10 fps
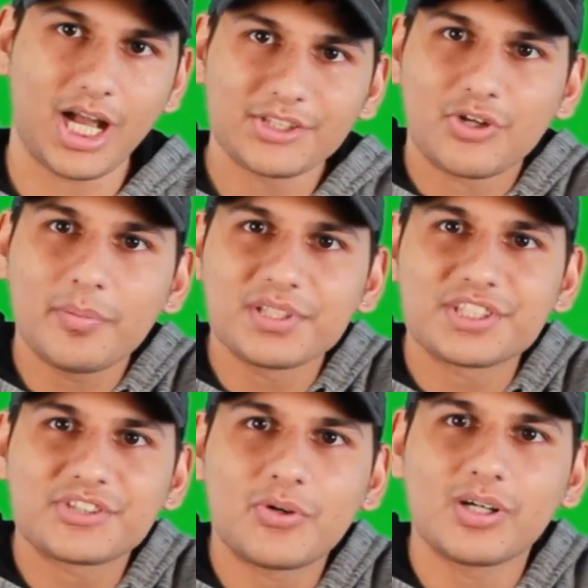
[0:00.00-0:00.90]
guy's robbing the
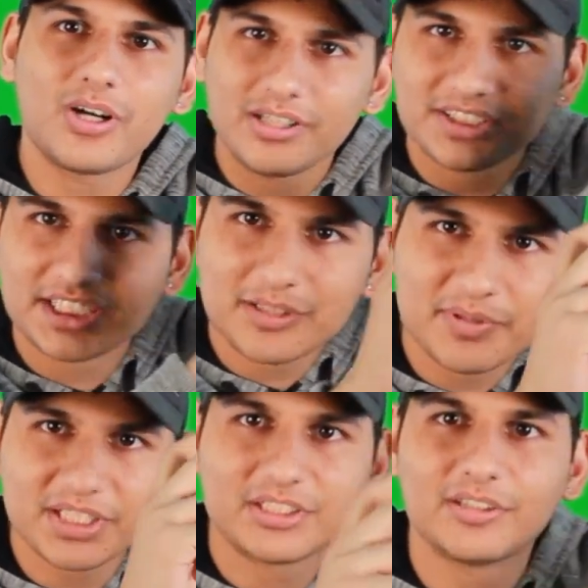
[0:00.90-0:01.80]
store. All right, let's take a
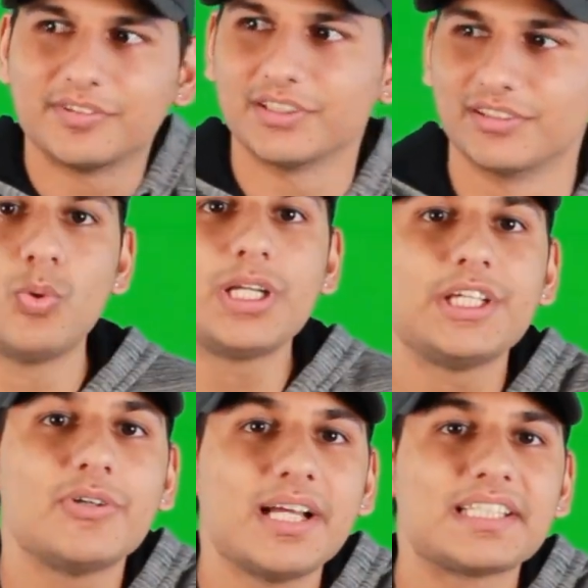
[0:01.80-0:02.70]
picture of it. What do
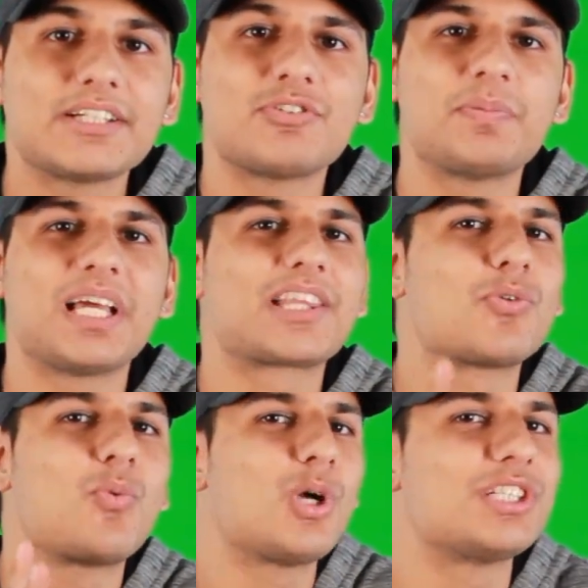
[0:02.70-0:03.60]
you guys think would be like the
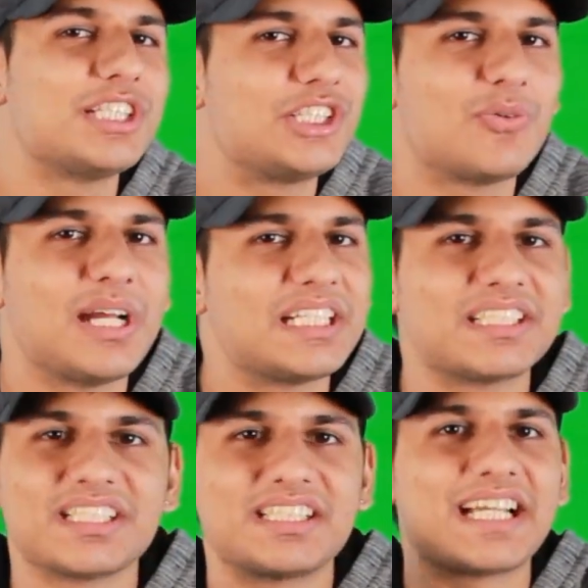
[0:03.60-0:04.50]
worst
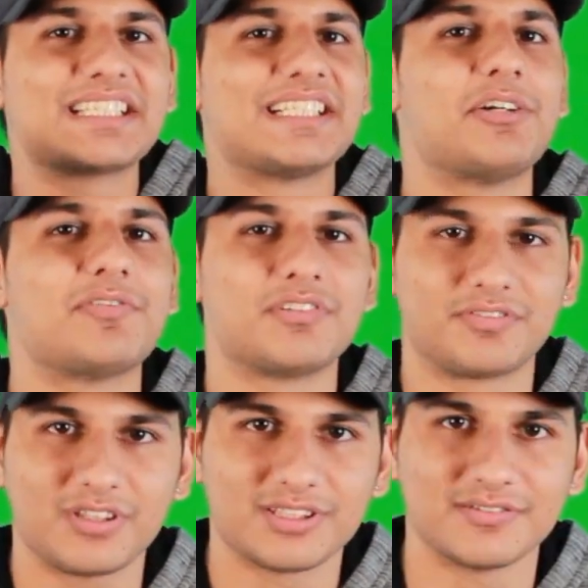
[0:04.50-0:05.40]
situation to take a selfie in front